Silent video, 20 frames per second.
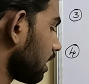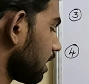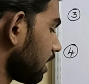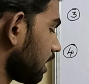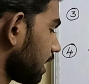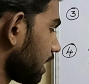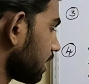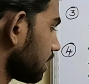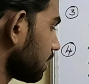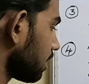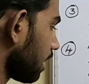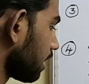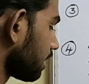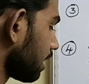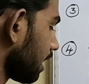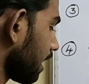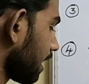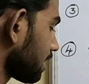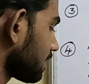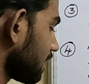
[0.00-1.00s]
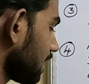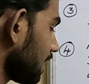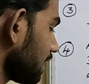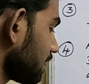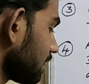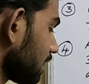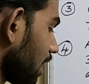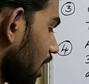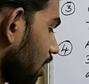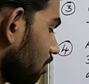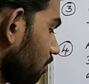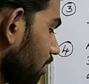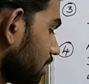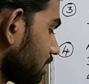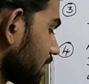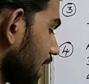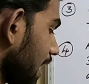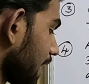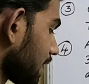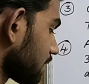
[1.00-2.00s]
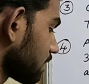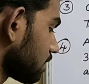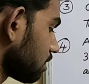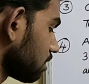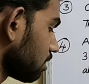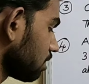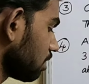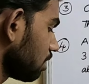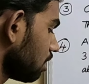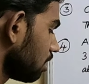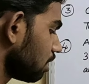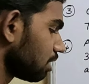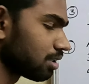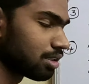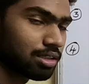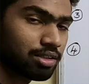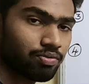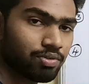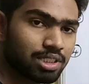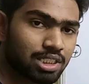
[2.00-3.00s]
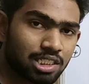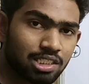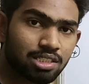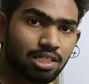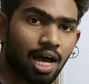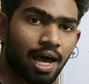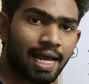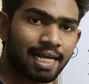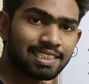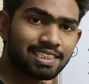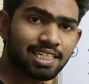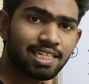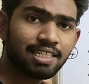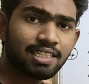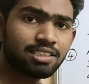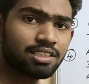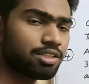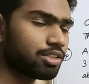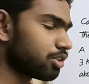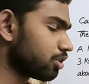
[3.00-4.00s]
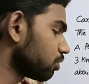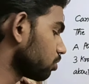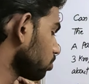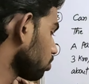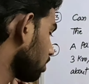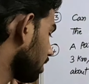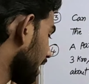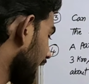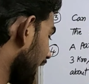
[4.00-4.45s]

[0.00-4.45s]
and uh, the acceleration always acts uh, which is acceleration due to